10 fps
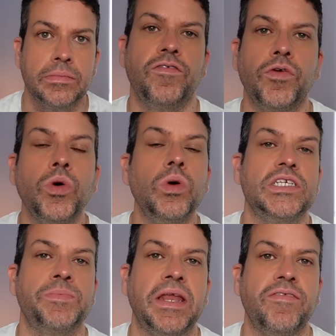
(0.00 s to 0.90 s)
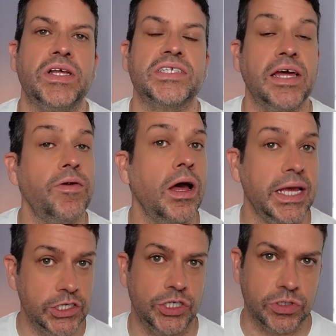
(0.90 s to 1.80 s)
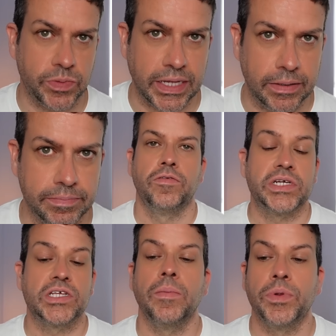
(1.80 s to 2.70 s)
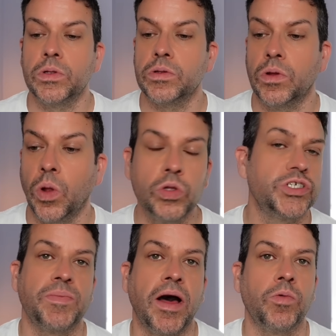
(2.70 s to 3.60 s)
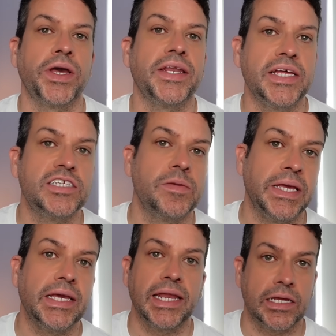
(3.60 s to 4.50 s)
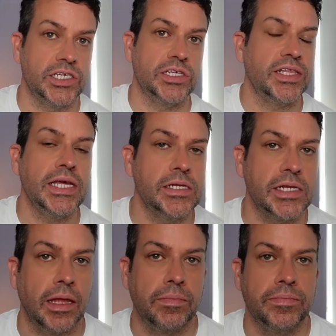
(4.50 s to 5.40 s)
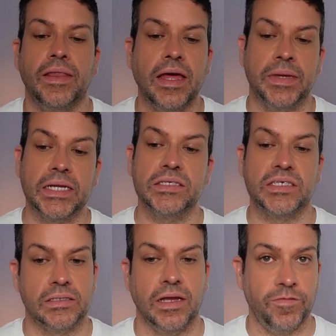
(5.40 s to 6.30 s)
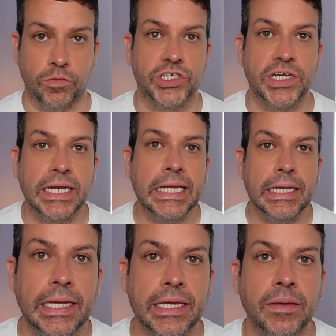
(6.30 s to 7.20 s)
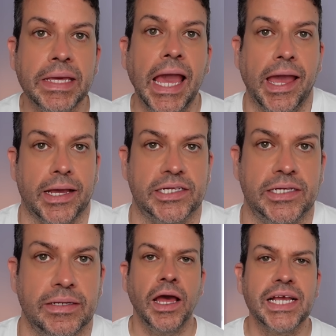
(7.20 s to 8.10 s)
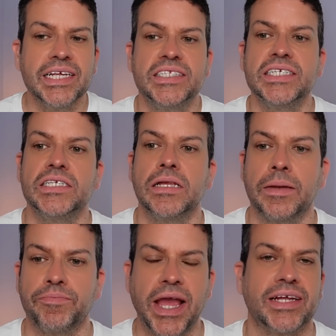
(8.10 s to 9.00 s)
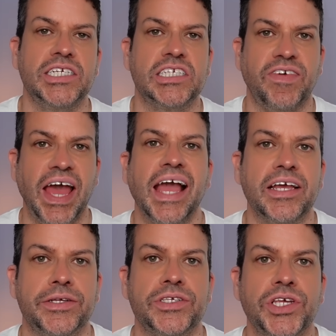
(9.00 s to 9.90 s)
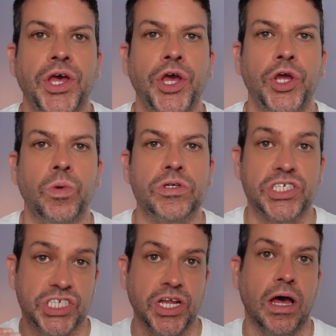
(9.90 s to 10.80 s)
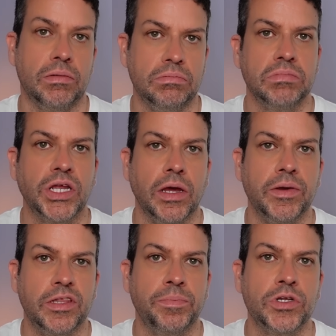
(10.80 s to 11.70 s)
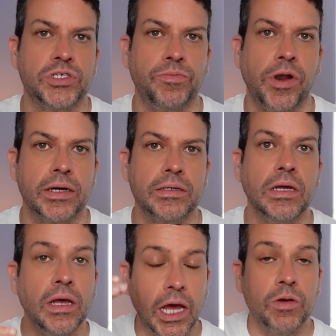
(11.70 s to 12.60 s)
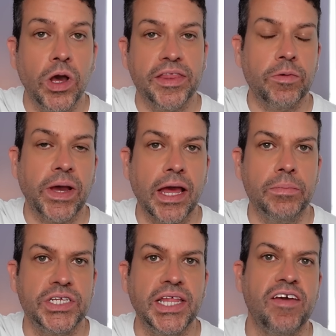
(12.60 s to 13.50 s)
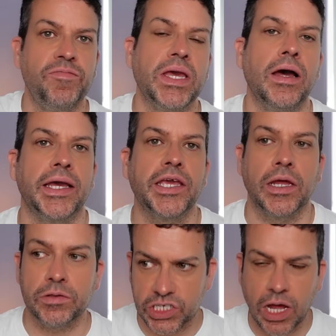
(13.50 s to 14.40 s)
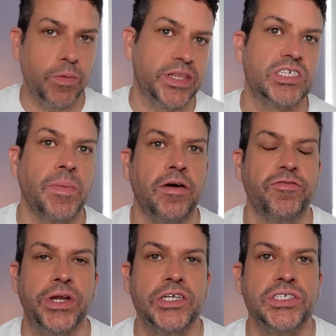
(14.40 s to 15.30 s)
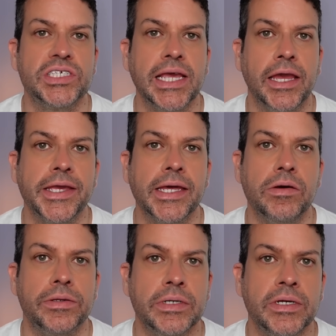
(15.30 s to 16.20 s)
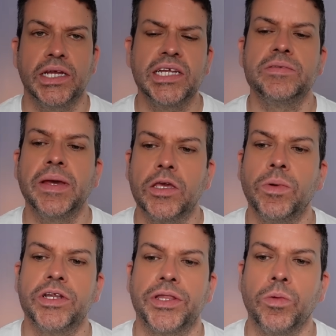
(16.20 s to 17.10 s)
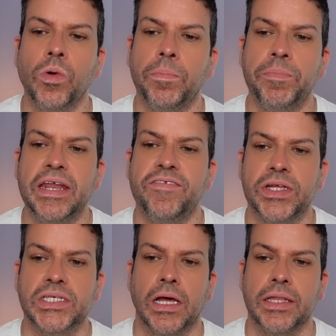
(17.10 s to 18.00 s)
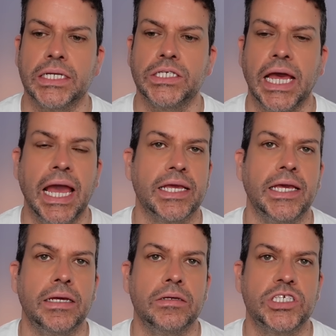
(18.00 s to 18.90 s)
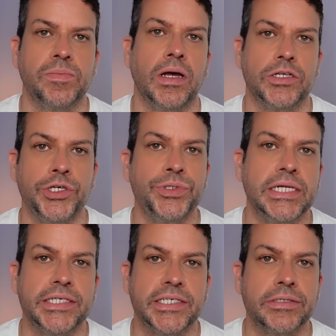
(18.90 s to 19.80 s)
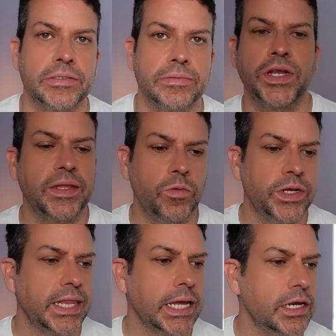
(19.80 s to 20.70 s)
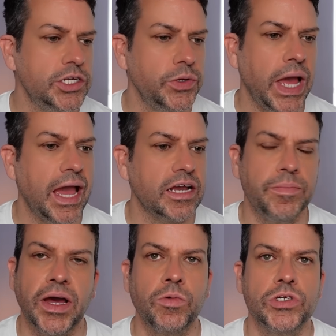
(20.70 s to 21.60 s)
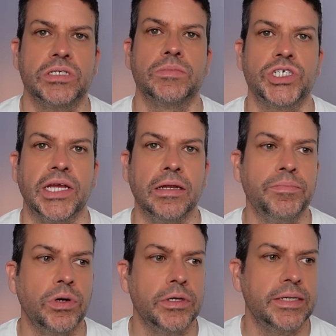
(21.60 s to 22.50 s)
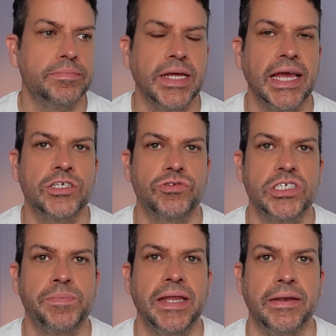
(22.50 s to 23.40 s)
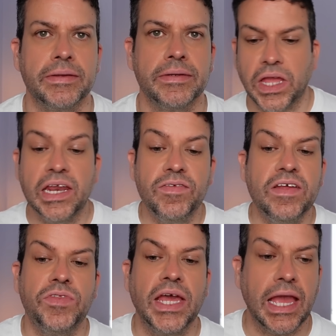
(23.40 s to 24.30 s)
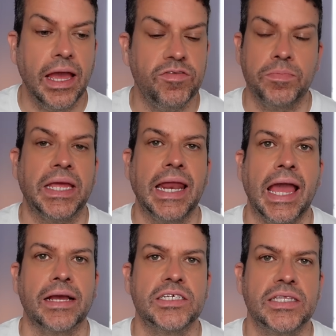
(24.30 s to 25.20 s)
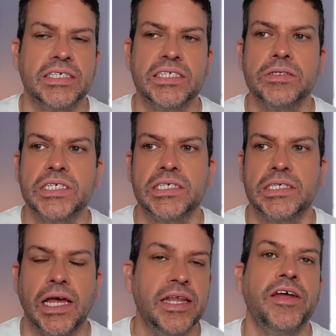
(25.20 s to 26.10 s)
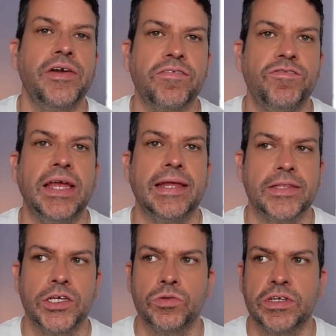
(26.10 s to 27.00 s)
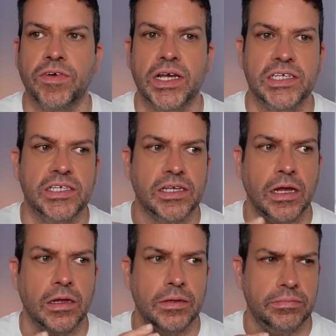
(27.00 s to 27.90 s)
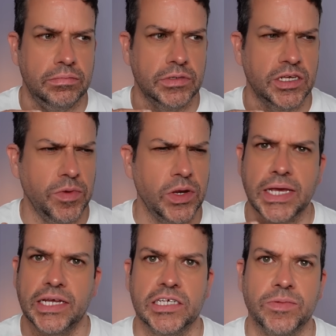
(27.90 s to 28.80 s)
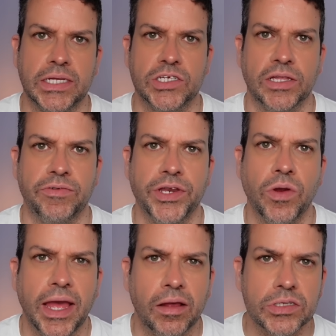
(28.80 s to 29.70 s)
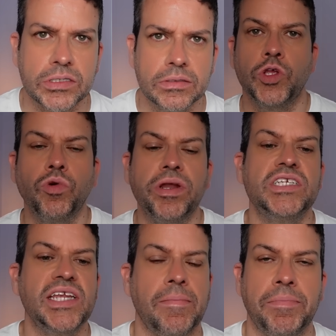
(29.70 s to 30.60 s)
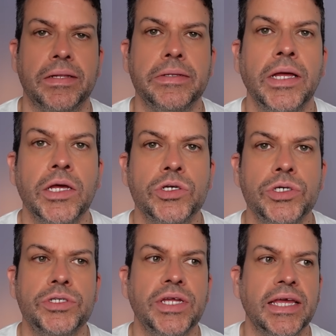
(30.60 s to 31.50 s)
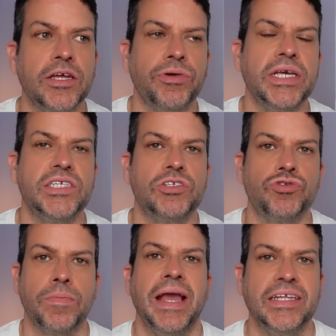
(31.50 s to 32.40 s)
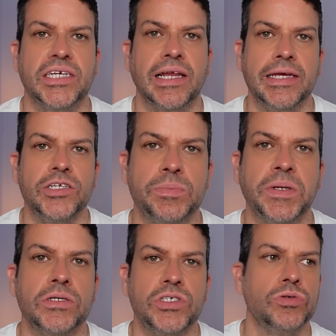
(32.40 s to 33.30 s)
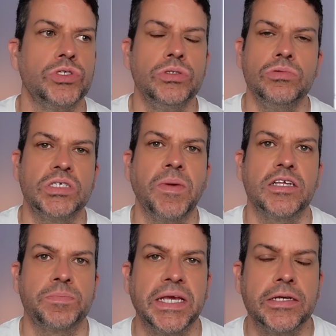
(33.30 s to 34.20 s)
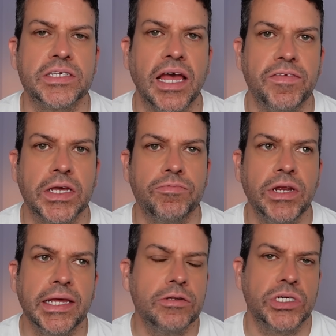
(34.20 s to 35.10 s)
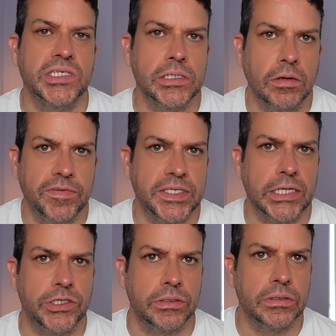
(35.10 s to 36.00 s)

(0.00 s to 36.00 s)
For all its benefits, there are issues with it. For example, all smartware needs to be connected to the internet. And that means, unfortunately, it could be hacked. I guess this is like practice for hackers who want to start, you know, at the bottom rung and work their way up to the FBI. You know, start with a smart fridge and see how you get on. It does make you wonder though, what benefits are there to hacking smart utilities? What are they going to do? Hack my washing machine and put on an extra spin? And even if they haven't been hacked, there's still this unerring feeling that your devices are communicating with each other in your house. Your internet bill could increase dramatically just because your two smart speakers are having a really interesting conversation.